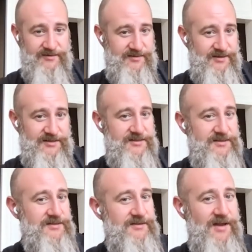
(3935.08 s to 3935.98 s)

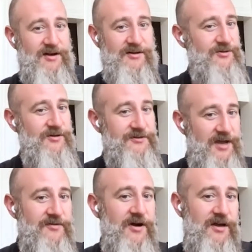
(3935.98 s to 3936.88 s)
this editorial
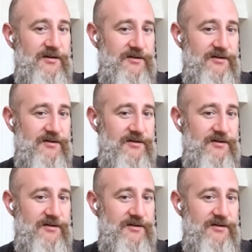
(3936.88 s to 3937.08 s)
day rate.